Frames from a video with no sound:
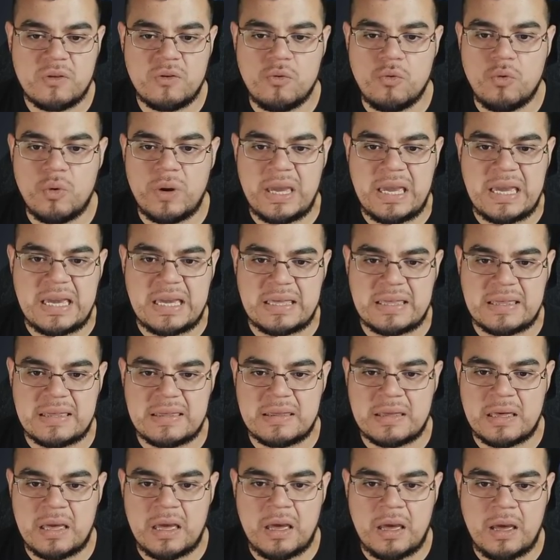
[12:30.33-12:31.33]
to his,
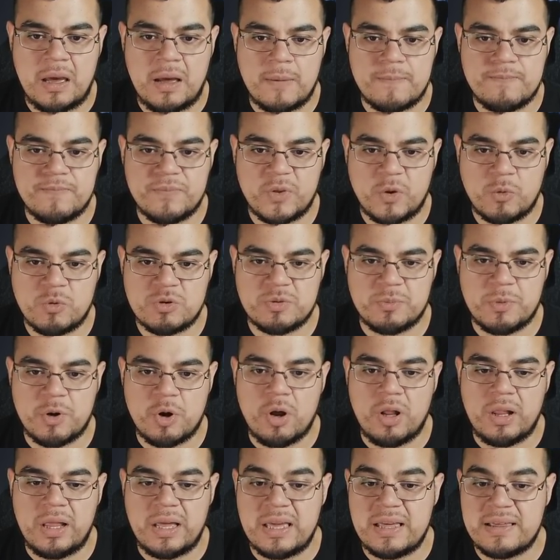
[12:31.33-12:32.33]
his
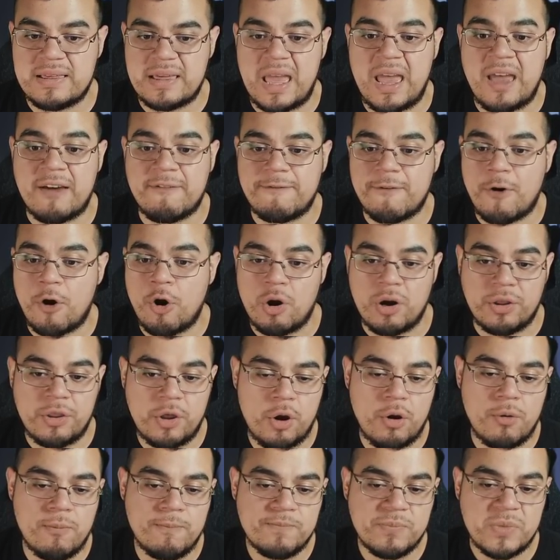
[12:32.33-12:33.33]
FR
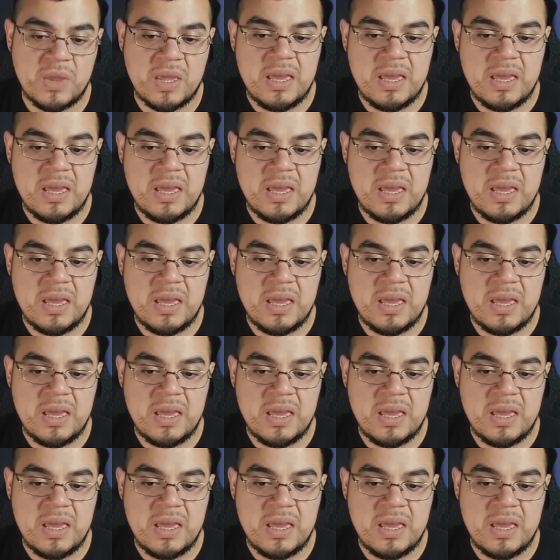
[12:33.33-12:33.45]
though,